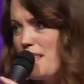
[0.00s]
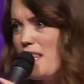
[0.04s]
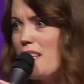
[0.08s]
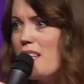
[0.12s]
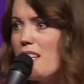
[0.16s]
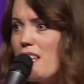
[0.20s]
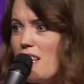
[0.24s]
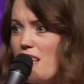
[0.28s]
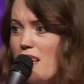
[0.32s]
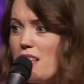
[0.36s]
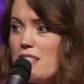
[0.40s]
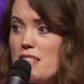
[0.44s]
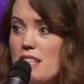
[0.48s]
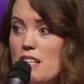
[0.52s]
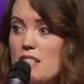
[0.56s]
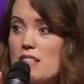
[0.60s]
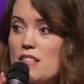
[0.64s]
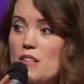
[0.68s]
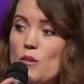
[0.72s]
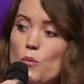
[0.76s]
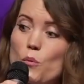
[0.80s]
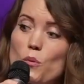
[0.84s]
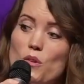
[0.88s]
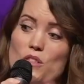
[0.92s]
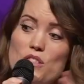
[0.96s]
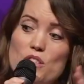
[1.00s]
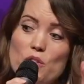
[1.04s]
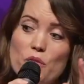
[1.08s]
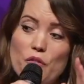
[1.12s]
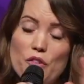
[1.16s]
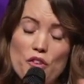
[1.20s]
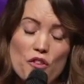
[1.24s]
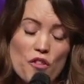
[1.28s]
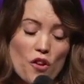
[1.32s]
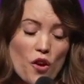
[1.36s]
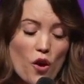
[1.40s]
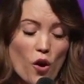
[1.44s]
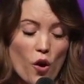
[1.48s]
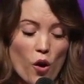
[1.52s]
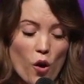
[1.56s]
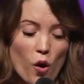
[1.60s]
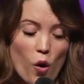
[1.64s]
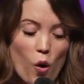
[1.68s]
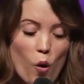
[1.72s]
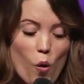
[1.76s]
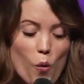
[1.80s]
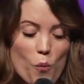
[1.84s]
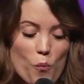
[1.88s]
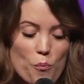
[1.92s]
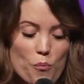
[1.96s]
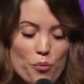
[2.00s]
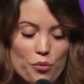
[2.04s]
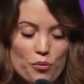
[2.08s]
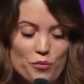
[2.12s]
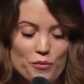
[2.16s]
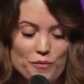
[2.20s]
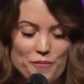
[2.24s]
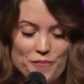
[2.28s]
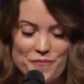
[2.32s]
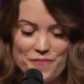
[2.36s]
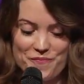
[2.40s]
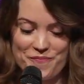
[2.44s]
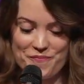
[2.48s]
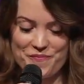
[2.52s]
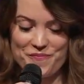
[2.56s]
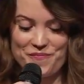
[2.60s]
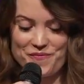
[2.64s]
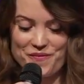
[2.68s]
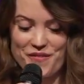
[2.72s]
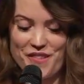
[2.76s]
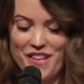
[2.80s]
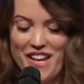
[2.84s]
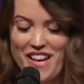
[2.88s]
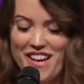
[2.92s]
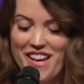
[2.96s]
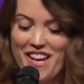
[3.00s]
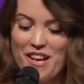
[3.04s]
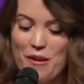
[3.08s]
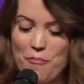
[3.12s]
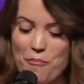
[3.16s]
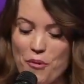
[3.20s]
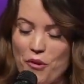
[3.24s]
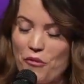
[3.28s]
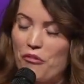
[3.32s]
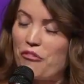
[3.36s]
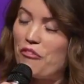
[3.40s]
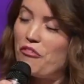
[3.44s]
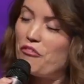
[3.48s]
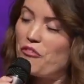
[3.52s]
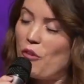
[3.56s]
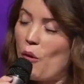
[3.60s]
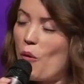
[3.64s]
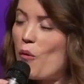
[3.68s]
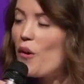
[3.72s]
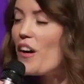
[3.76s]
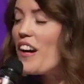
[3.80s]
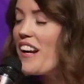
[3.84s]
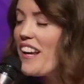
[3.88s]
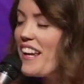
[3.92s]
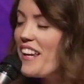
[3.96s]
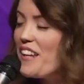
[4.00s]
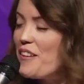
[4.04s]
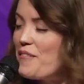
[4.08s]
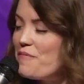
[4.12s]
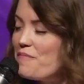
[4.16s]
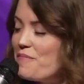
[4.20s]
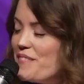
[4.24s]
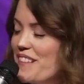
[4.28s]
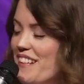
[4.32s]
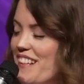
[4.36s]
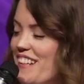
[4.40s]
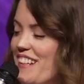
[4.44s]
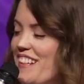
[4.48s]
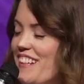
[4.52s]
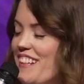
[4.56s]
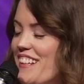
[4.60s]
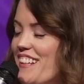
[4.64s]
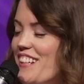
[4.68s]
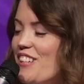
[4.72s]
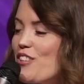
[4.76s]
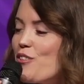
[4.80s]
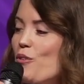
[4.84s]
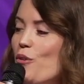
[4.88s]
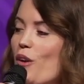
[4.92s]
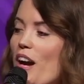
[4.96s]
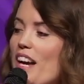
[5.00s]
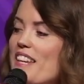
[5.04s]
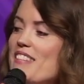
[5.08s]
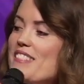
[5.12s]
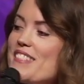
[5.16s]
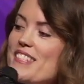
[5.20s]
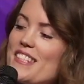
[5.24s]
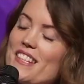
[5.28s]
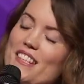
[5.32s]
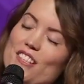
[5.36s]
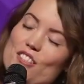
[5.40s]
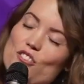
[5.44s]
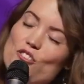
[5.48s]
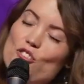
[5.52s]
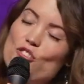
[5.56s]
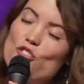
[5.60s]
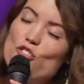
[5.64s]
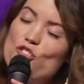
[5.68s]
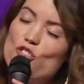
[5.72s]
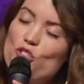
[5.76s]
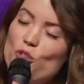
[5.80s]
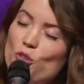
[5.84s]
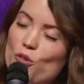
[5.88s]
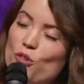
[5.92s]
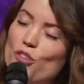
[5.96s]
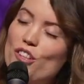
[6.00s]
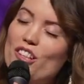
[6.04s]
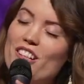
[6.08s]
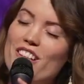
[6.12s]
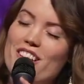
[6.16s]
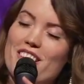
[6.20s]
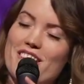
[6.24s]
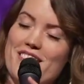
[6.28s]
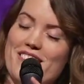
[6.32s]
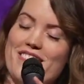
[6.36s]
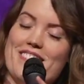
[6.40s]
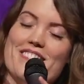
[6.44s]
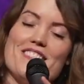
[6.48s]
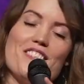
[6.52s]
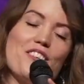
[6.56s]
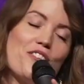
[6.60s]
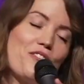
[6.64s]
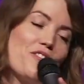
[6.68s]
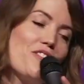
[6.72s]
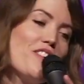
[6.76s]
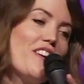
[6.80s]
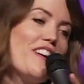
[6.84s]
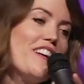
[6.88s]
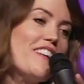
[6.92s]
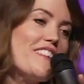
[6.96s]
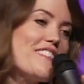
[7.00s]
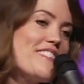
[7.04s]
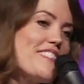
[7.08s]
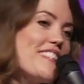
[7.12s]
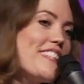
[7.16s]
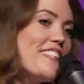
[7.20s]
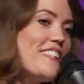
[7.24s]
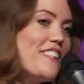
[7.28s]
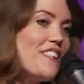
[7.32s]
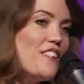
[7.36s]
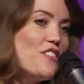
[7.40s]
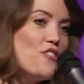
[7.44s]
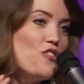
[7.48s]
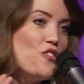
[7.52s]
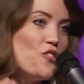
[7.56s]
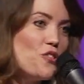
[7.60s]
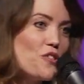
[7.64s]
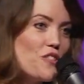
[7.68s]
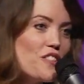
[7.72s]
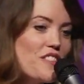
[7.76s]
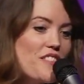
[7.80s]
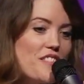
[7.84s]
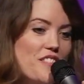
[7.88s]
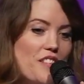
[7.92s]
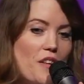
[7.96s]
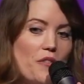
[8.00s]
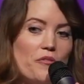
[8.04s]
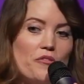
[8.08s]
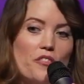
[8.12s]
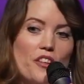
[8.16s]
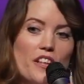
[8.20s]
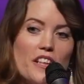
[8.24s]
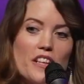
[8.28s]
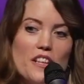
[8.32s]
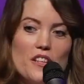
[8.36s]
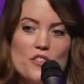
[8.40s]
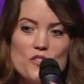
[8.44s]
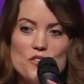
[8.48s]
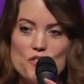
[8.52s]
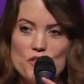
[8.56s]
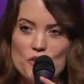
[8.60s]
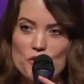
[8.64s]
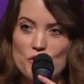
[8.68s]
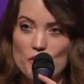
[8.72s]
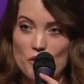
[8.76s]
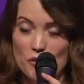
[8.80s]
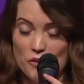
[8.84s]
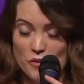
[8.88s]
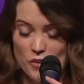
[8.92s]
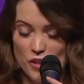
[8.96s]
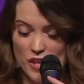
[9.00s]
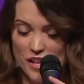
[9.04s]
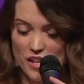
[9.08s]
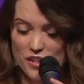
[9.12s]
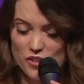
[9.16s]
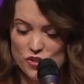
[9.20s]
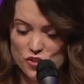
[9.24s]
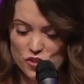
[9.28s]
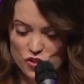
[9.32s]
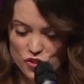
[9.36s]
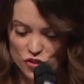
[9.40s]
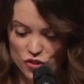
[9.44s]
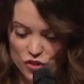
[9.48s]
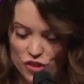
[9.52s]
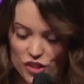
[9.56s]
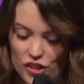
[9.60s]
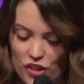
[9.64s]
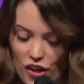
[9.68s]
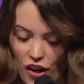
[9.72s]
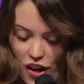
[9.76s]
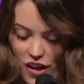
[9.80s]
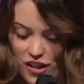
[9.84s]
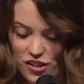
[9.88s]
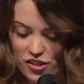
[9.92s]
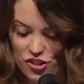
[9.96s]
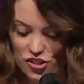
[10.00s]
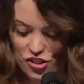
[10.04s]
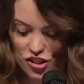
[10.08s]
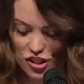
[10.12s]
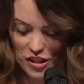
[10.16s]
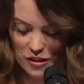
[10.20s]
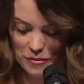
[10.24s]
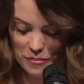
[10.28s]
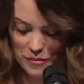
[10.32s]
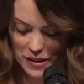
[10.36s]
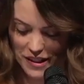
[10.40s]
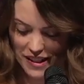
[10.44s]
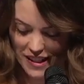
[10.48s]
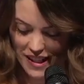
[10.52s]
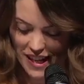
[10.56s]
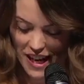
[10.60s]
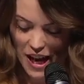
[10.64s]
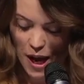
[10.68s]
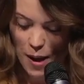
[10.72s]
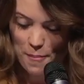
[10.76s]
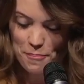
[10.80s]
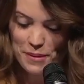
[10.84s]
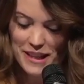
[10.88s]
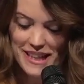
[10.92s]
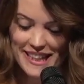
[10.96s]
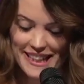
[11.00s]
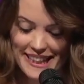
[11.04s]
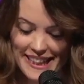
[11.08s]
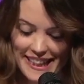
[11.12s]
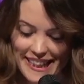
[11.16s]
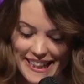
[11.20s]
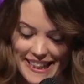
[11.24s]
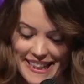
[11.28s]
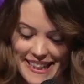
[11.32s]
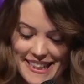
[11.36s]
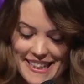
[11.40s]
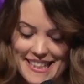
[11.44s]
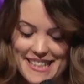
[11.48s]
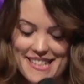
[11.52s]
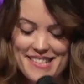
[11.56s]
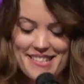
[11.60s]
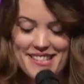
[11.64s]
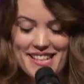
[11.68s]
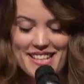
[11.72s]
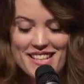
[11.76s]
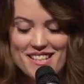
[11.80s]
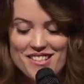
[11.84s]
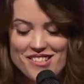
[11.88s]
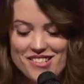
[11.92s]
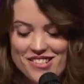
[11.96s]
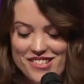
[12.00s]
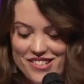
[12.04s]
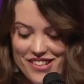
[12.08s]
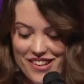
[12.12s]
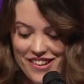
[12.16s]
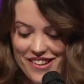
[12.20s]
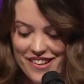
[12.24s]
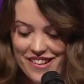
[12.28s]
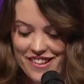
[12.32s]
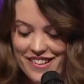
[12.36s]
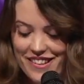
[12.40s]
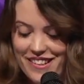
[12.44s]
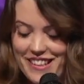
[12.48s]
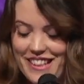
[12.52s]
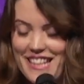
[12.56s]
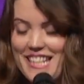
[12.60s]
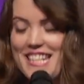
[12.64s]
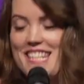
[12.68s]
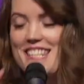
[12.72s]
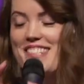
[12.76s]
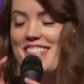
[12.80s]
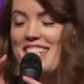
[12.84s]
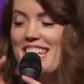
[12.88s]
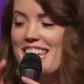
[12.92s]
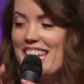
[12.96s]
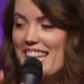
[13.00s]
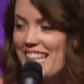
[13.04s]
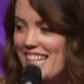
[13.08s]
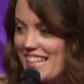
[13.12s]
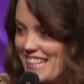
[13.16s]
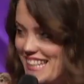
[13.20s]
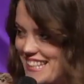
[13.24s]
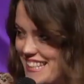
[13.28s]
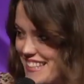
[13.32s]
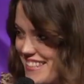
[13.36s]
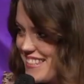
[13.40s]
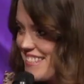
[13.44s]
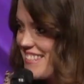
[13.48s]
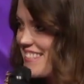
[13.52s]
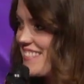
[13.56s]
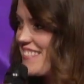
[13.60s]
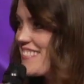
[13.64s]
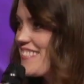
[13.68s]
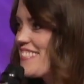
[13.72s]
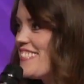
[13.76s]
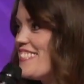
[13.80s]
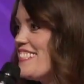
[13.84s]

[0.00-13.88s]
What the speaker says: He says it was for the hope before him. Christ endured the cross. He endured suffering. He endured hardship because he saw his kids.